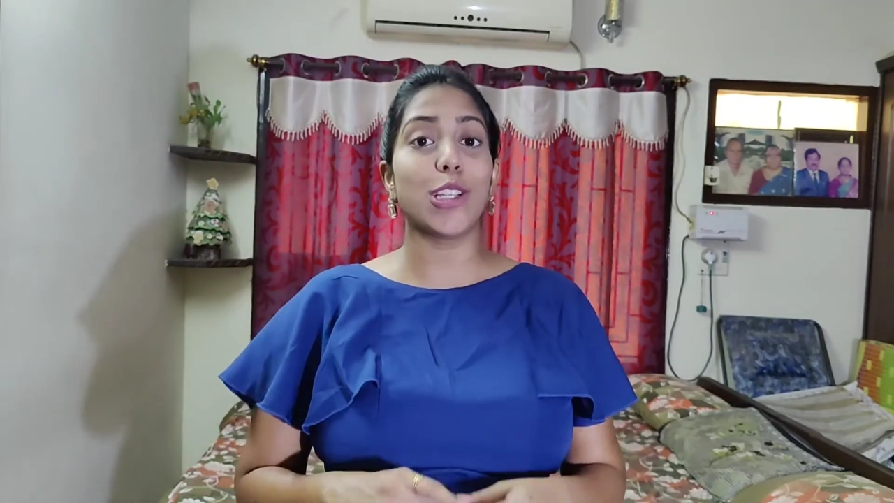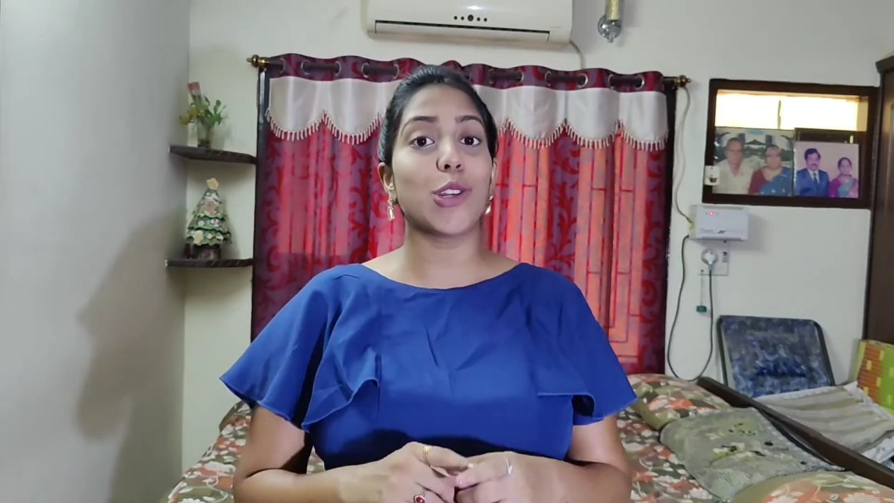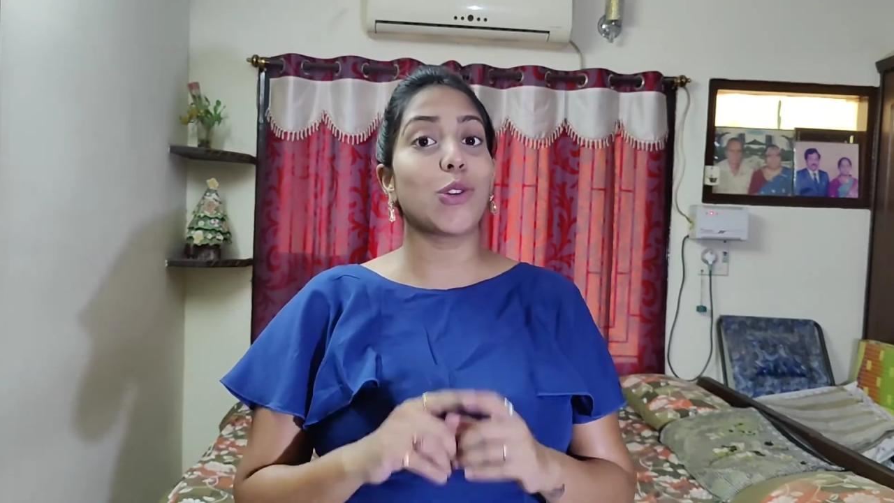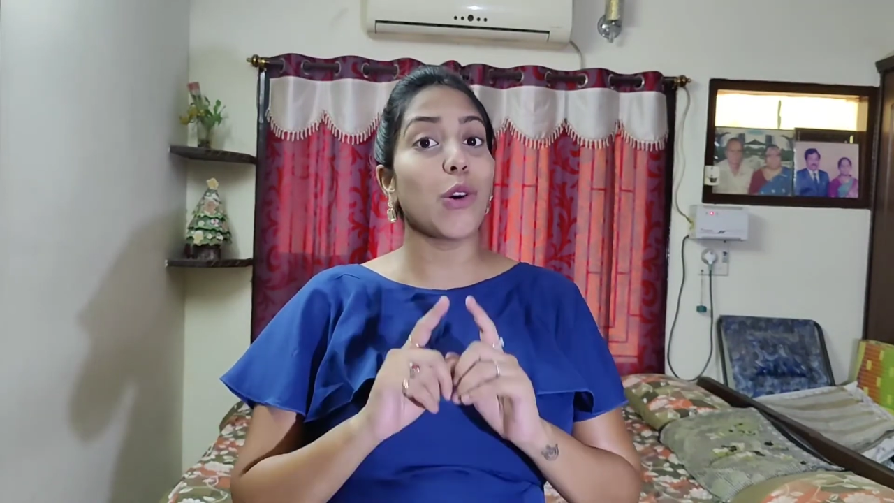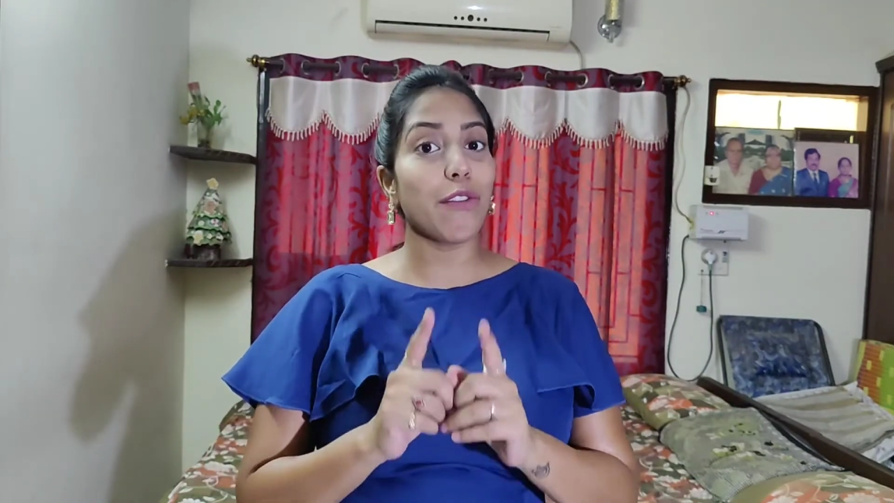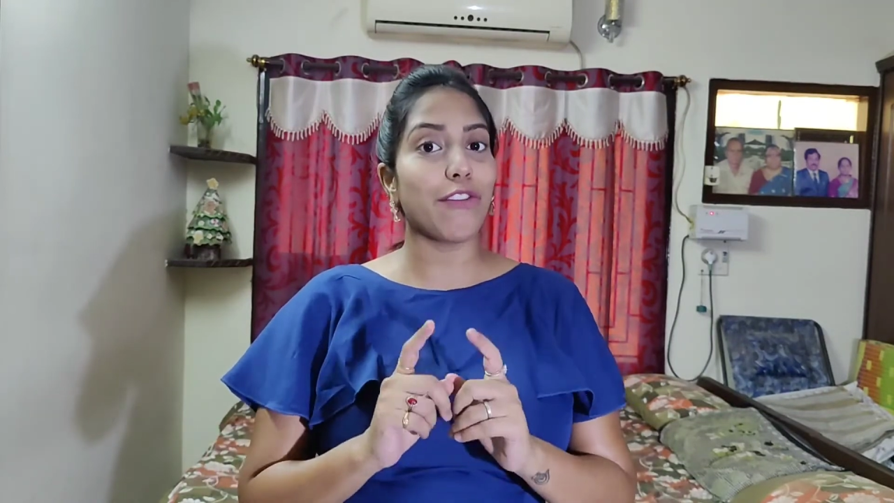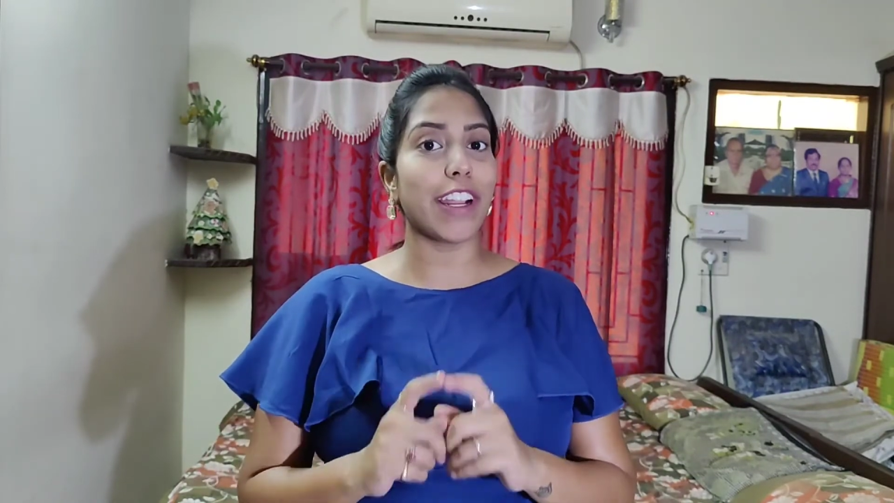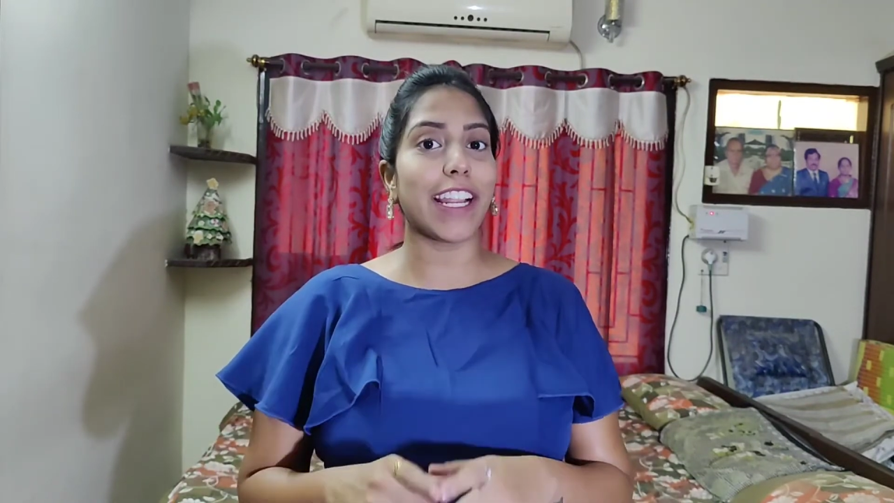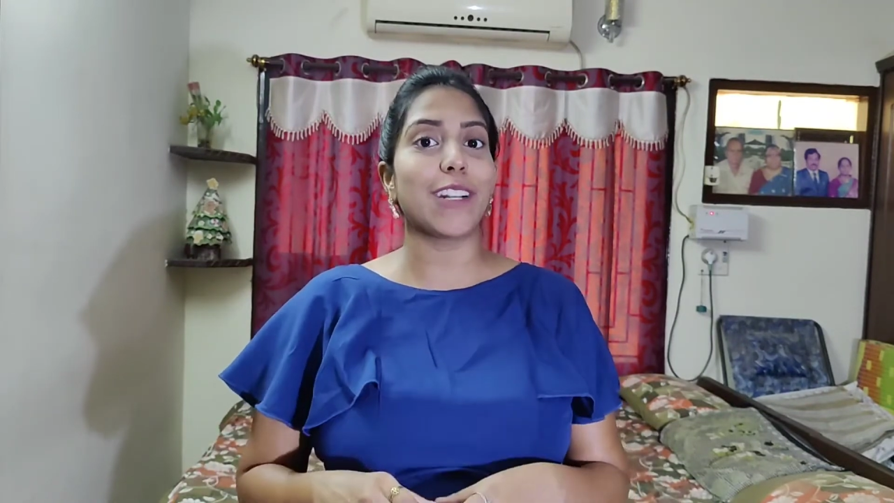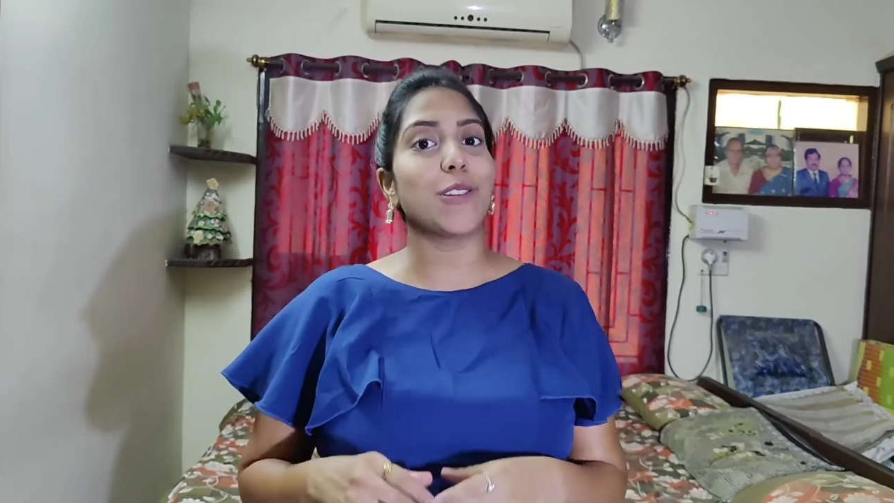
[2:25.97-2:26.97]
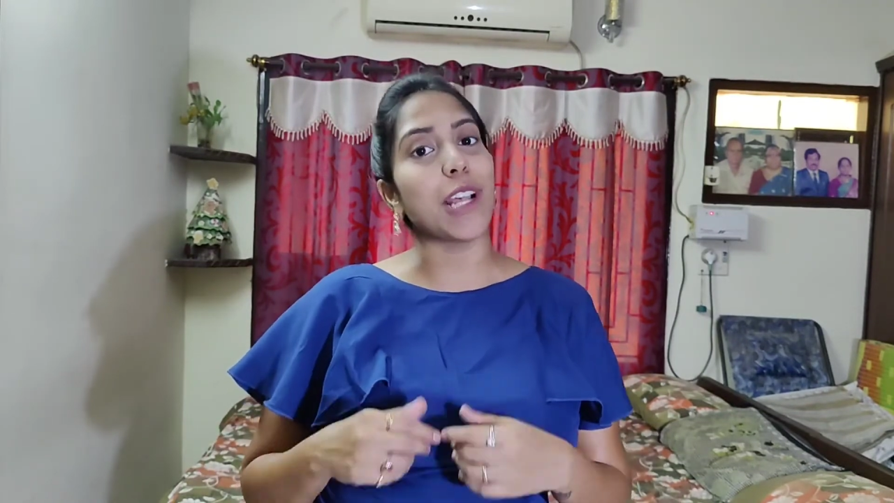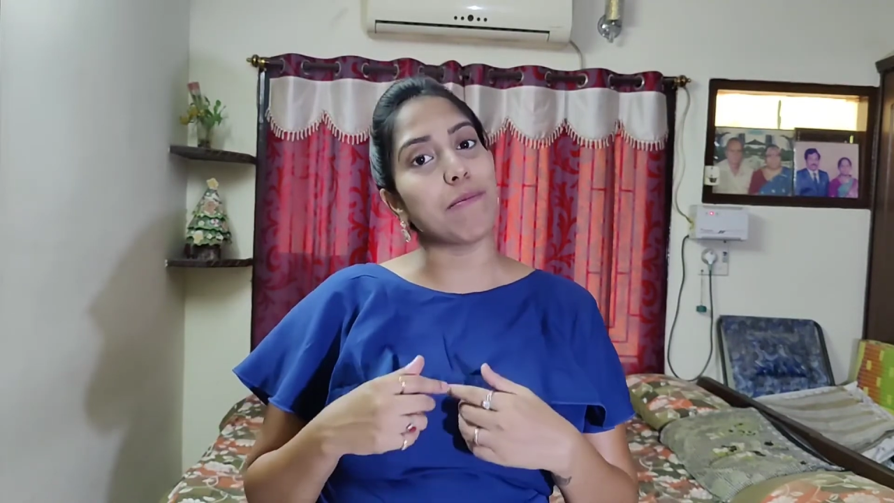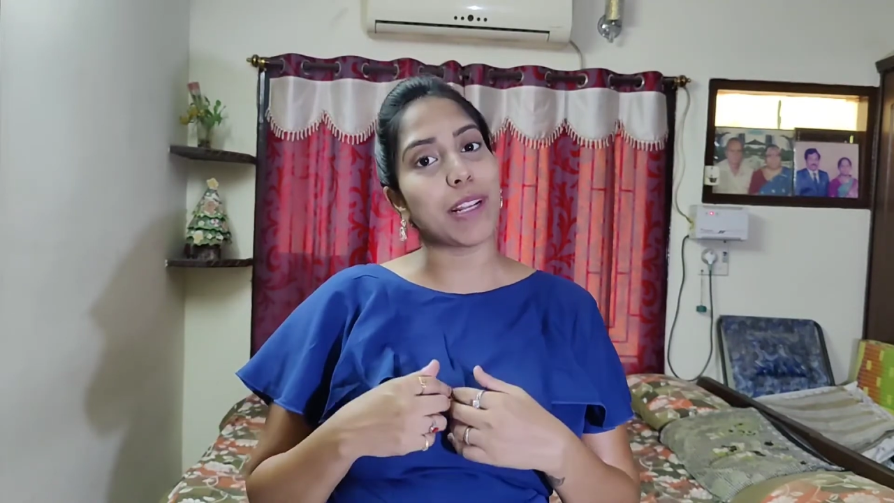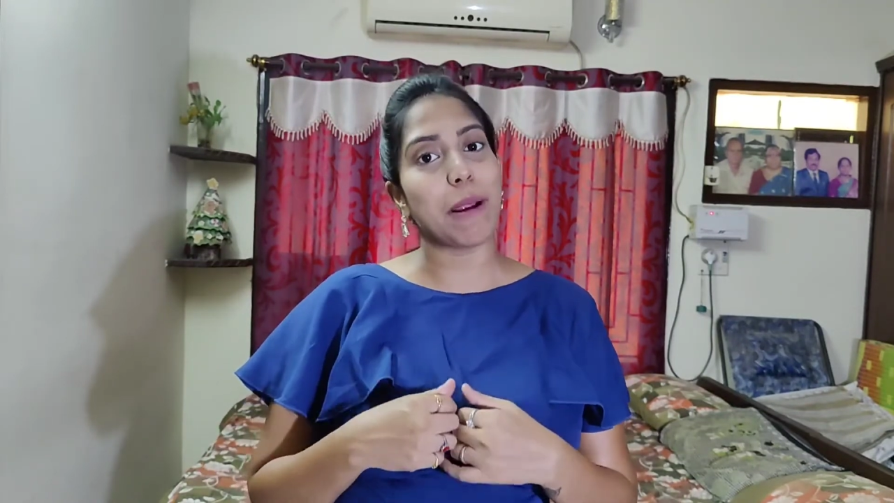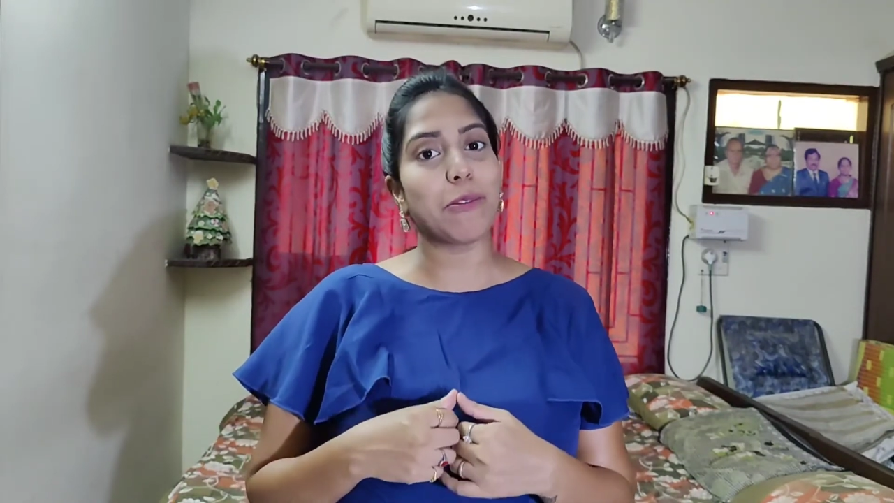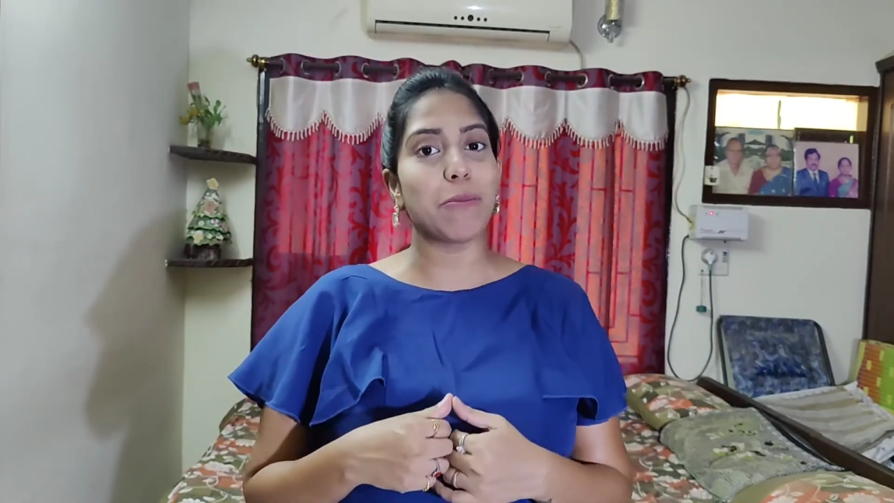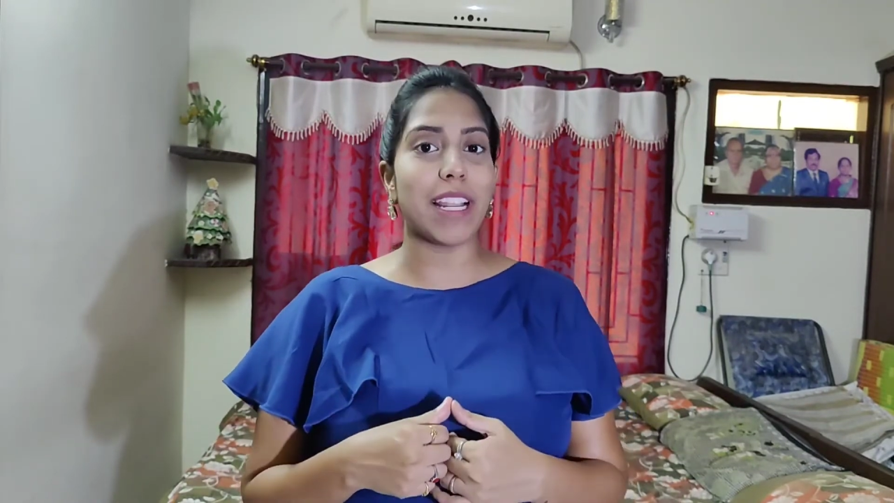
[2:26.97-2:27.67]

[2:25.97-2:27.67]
Also, don't forget to subscribe